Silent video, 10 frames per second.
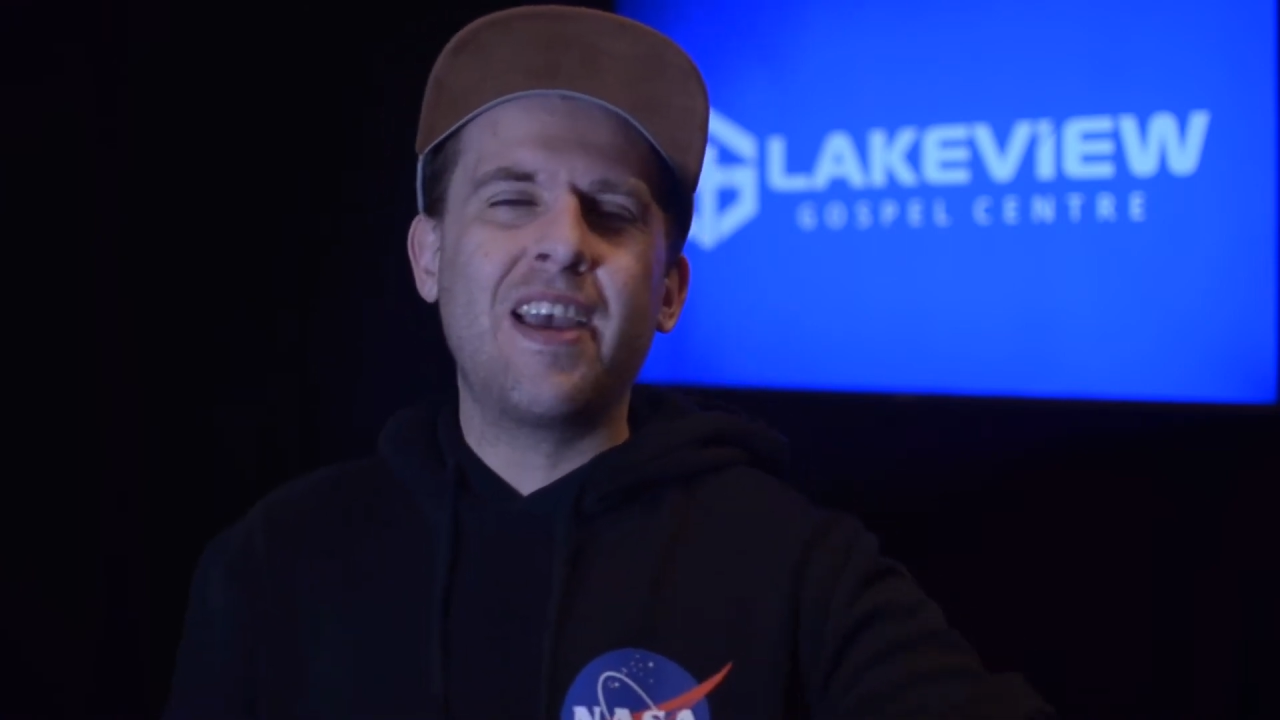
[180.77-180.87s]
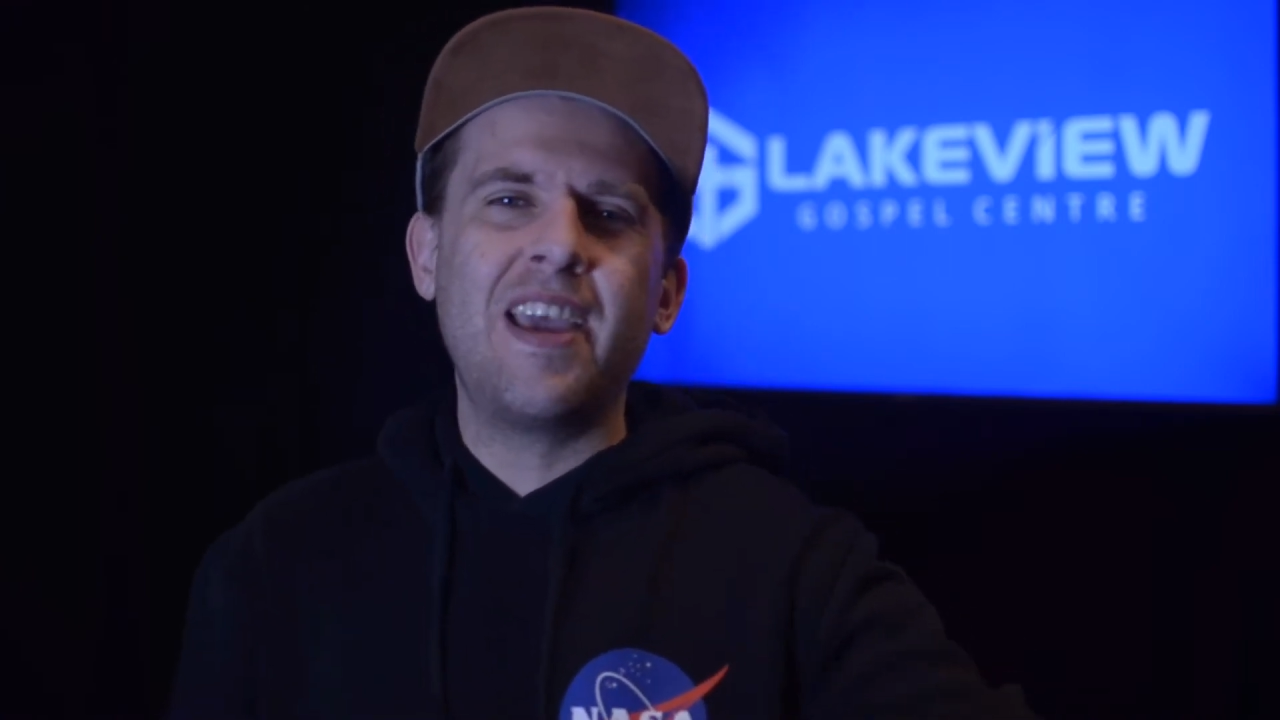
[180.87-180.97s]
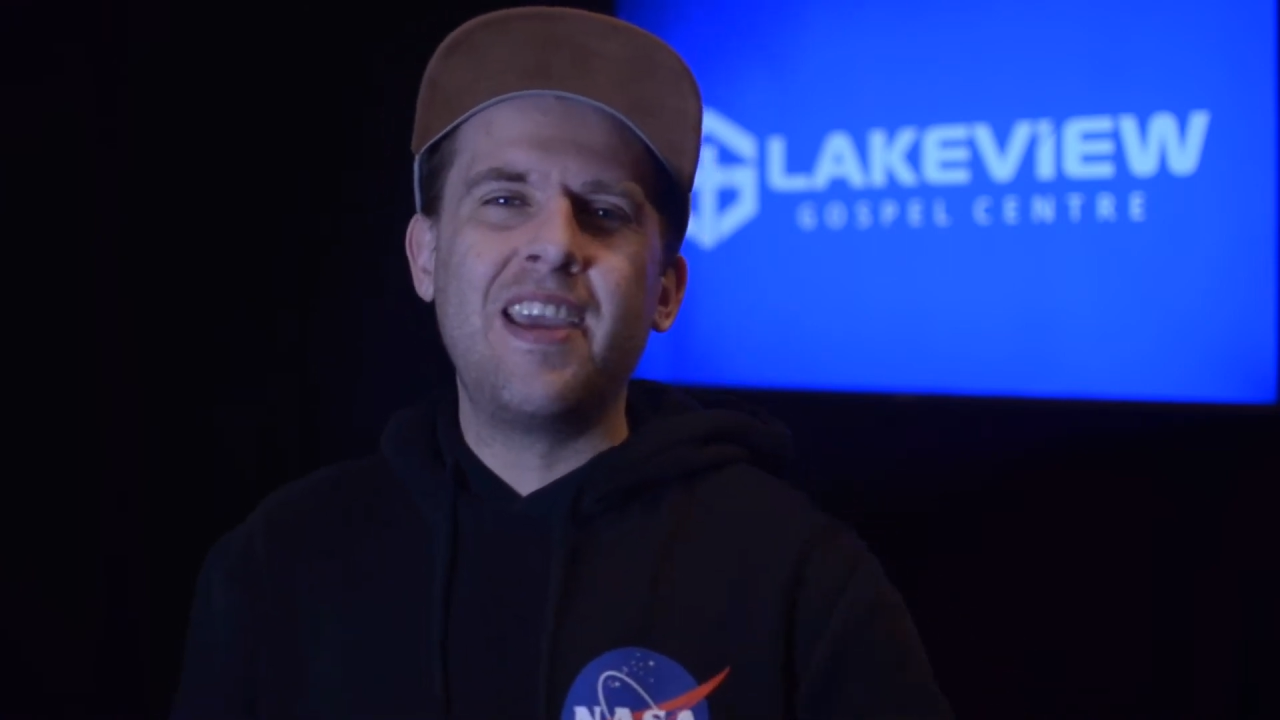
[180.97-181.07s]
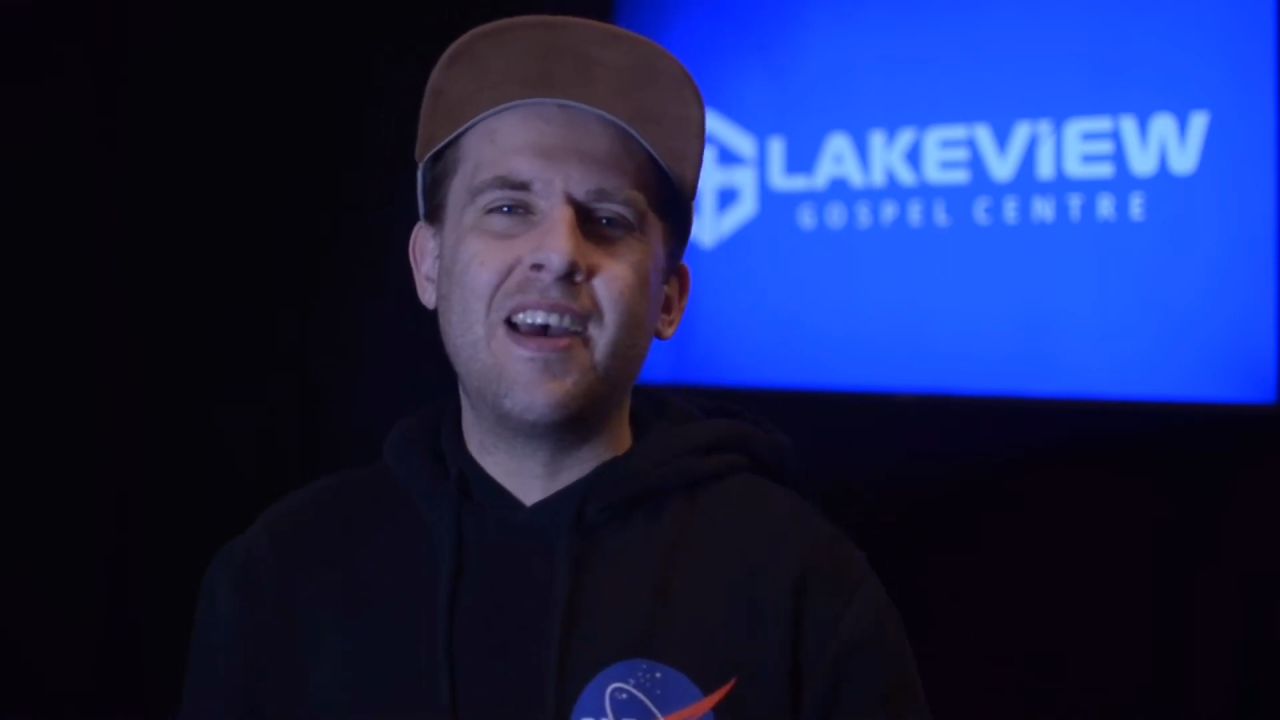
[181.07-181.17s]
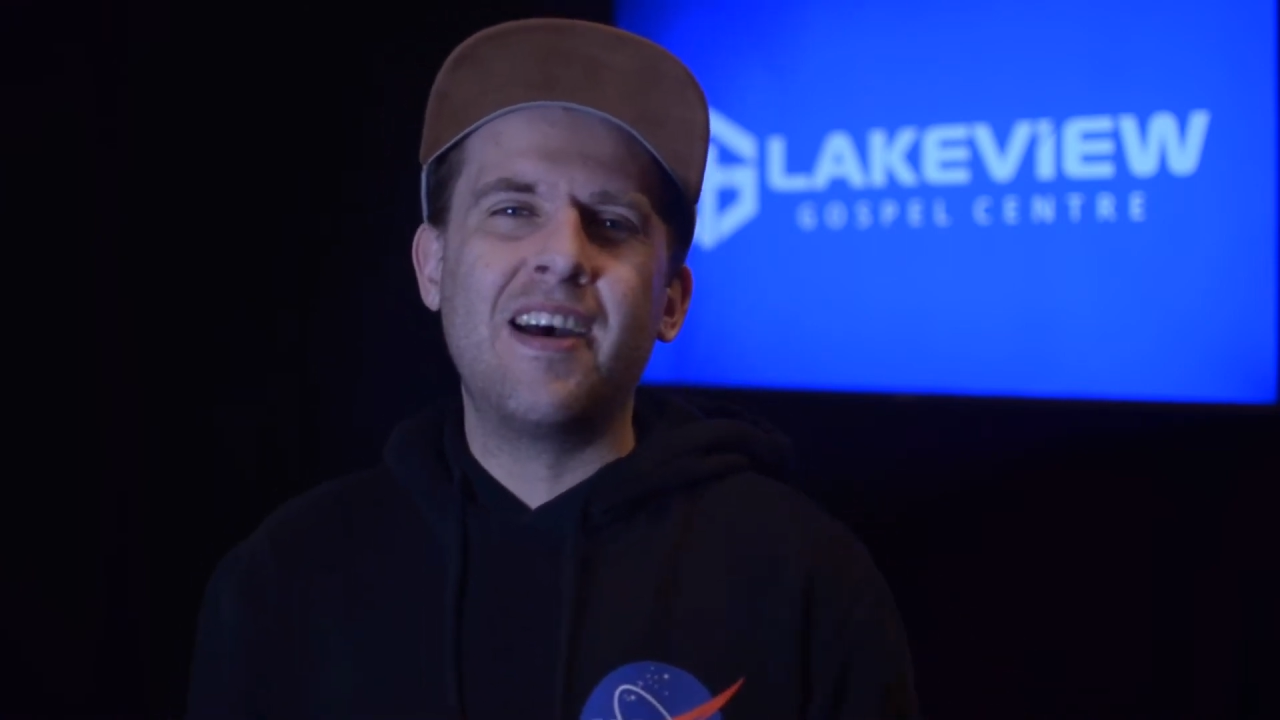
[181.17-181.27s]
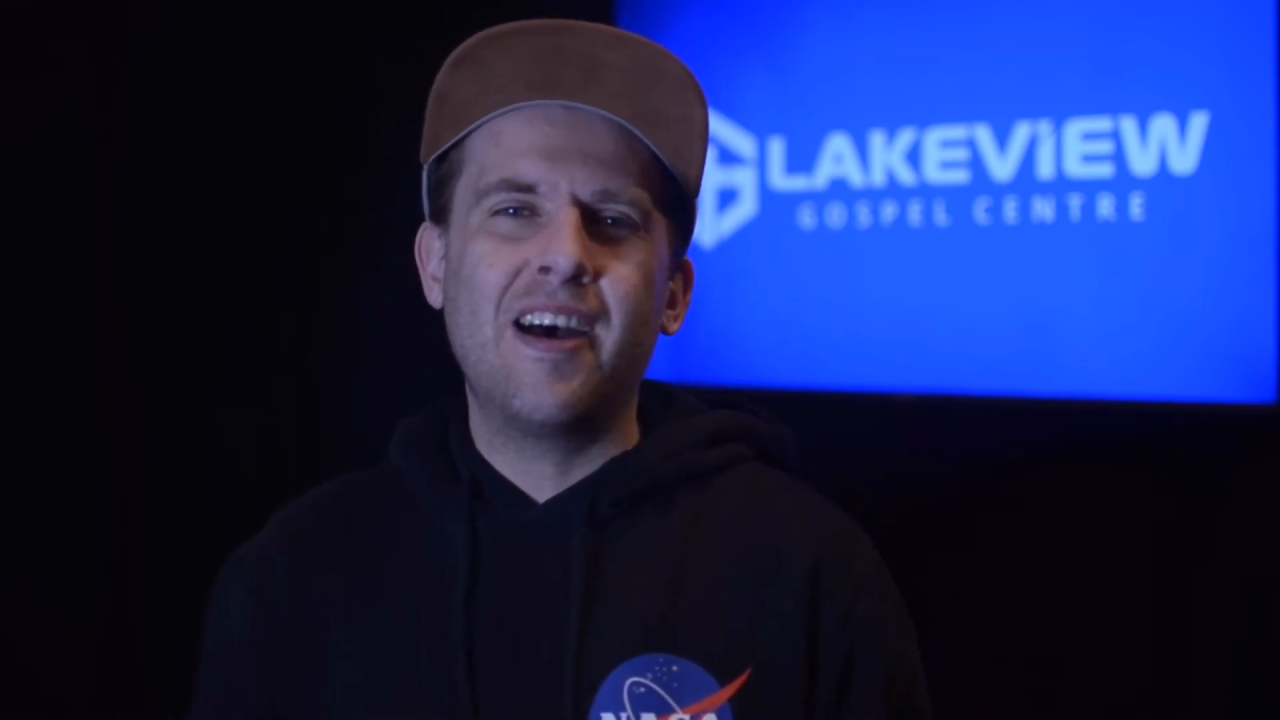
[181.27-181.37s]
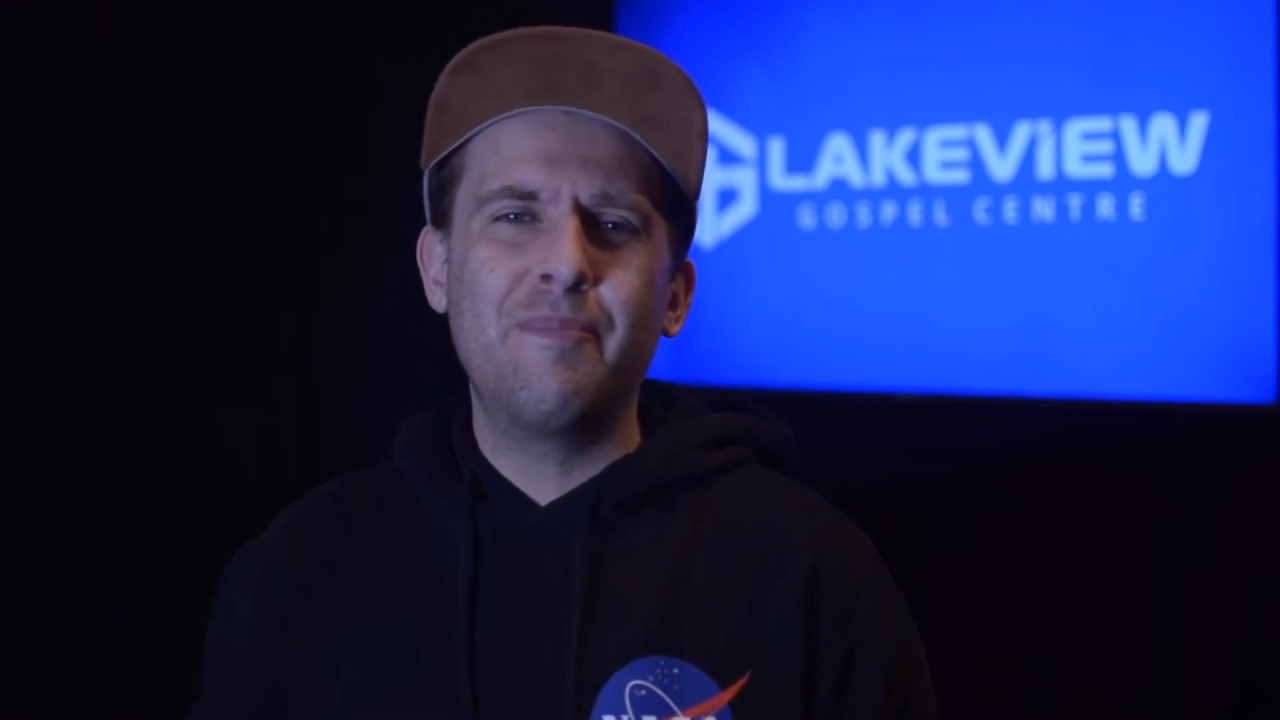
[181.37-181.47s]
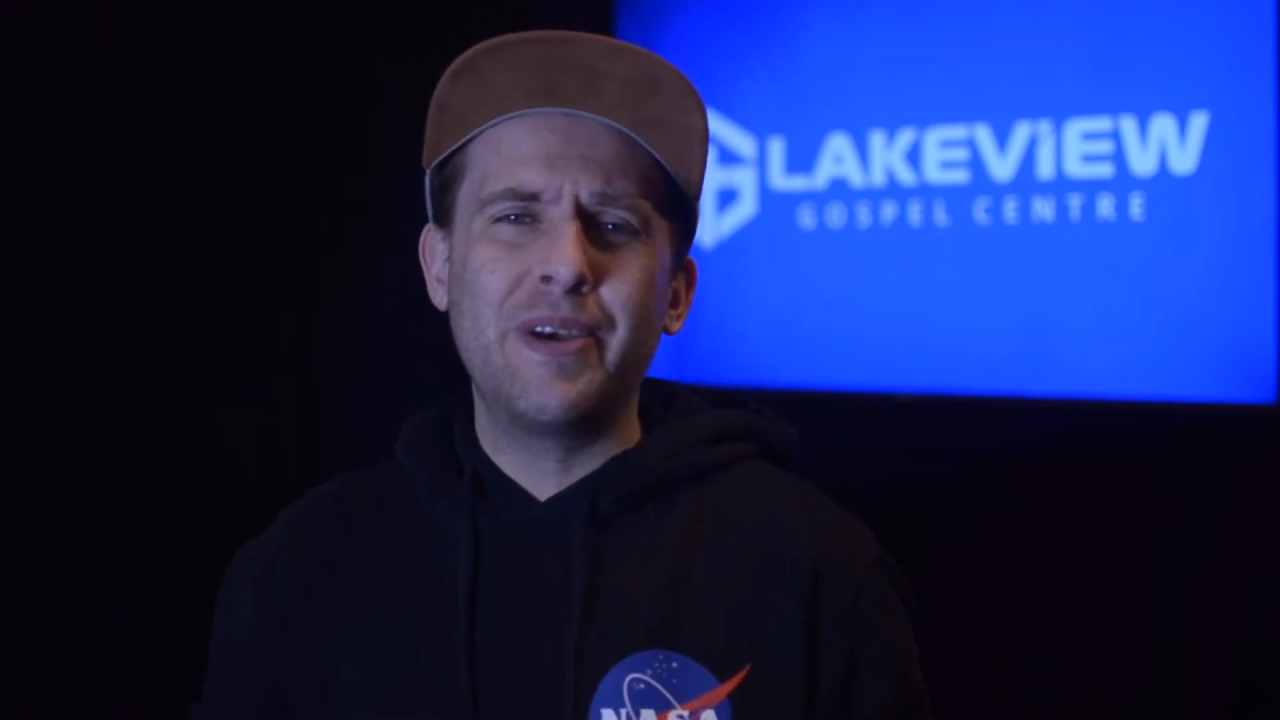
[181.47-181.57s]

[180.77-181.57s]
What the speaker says: a